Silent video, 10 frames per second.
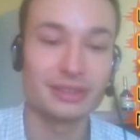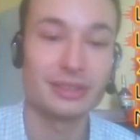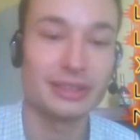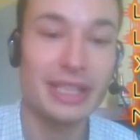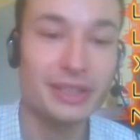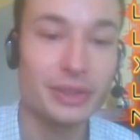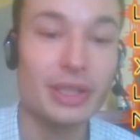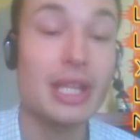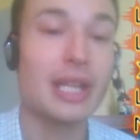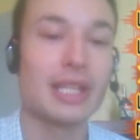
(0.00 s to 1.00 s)
later,
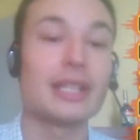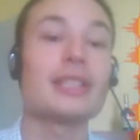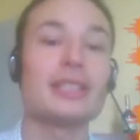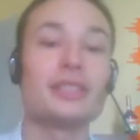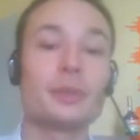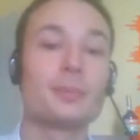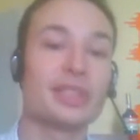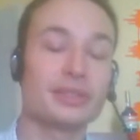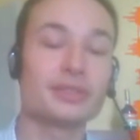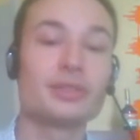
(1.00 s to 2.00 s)
it
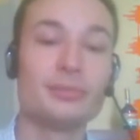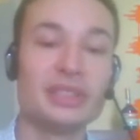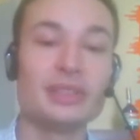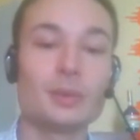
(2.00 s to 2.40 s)
appeared to be